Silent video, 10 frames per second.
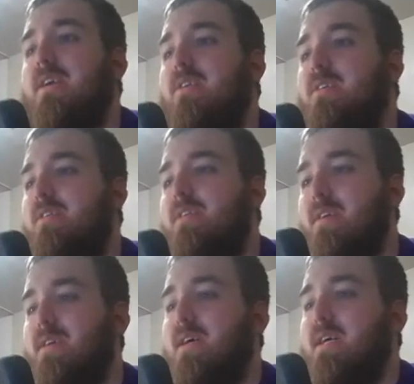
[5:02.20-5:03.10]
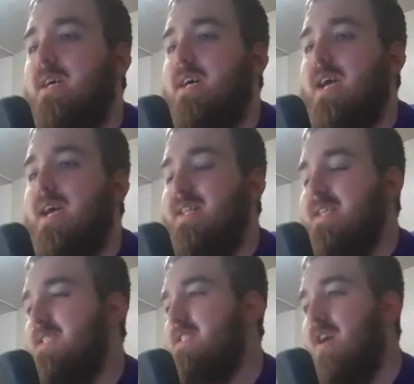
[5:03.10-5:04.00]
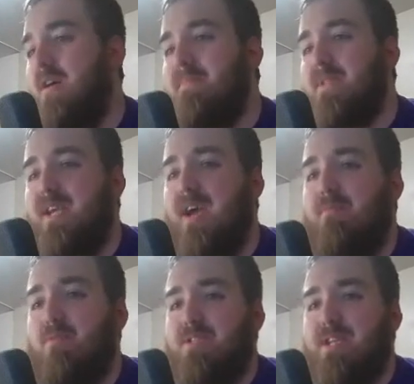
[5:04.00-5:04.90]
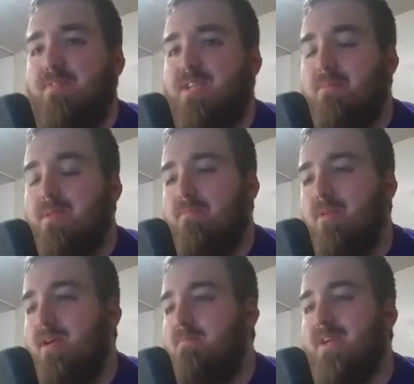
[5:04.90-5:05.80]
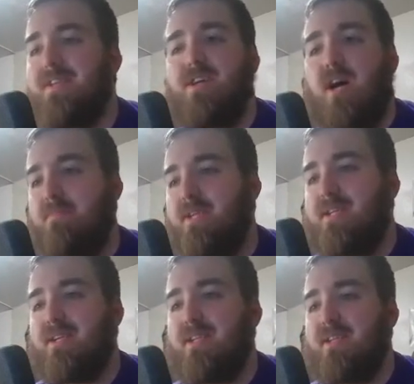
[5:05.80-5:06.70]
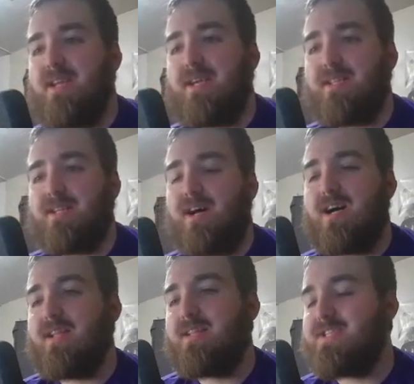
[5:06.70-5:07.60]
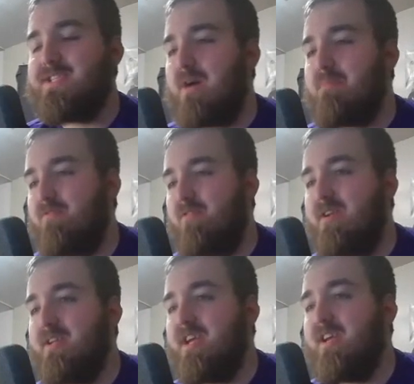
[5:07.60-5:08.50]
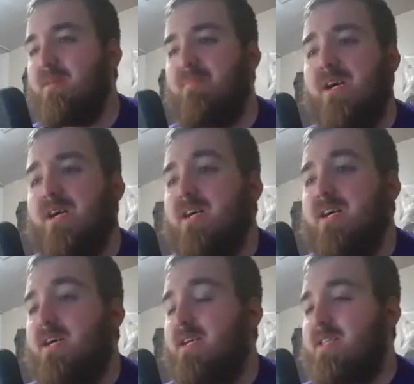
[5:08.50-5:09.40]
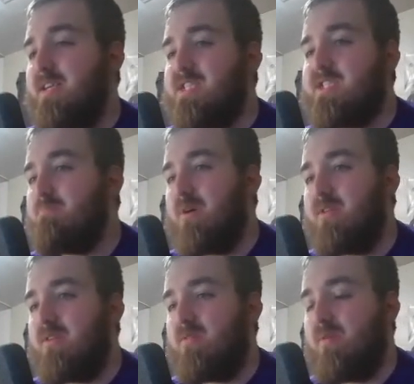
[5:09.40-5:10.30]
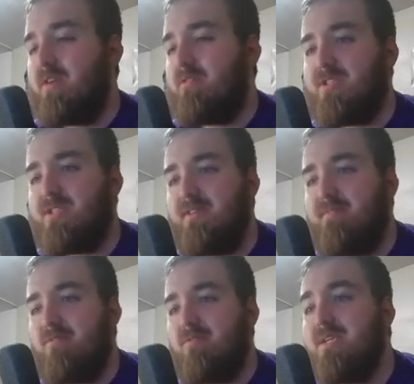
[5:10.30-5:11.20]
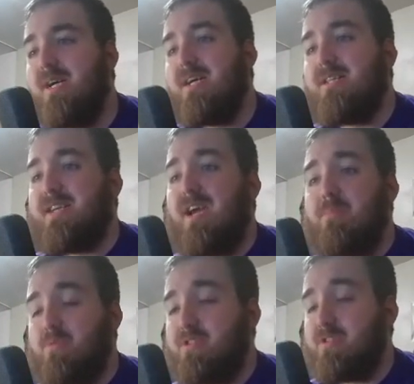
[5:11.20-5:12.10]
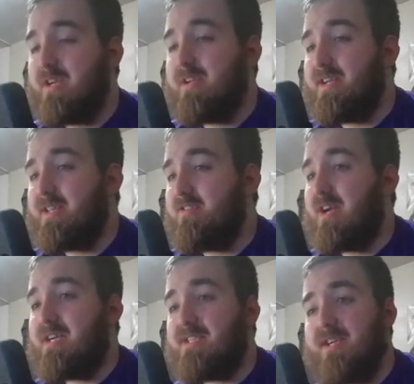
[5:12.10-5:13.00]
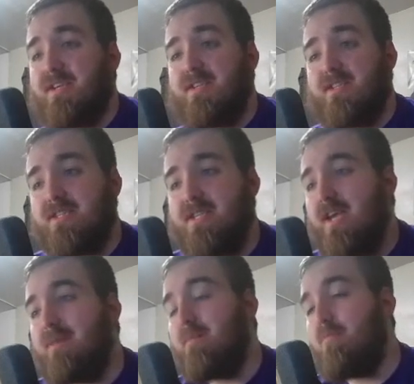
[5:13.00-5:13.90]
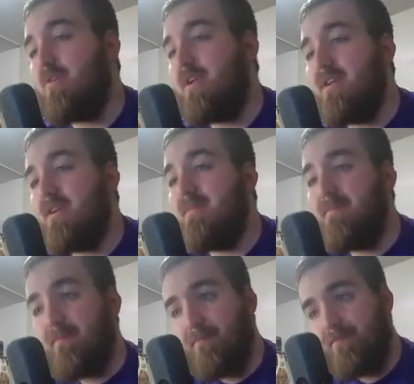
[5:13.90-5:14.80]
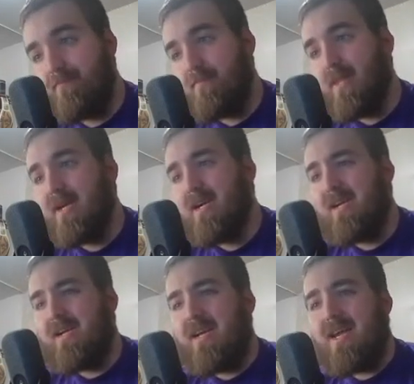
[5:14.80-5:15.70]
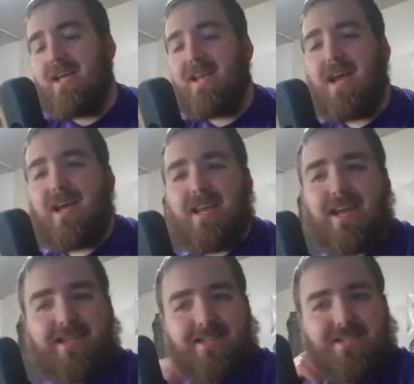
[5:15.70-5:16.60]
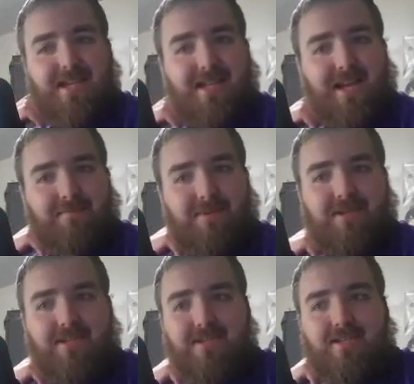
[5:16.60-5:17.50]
good. And they stomp the Cowboys every time they play them. They dominate the line. They stop the run game. They smother the wide receivers. The Cowboys are going to get their ass kicked in this game, I'm predicting. And I'd hate to say that, but